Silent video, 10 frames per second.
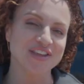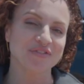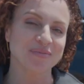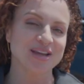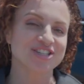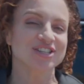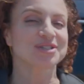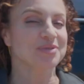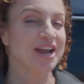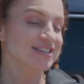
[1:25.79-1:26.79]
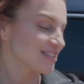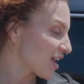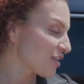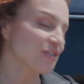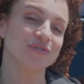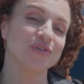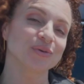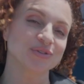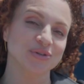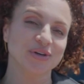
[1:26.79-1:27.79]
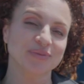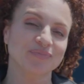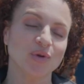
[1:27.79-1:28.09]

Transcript: the information is right inside of the fuel door.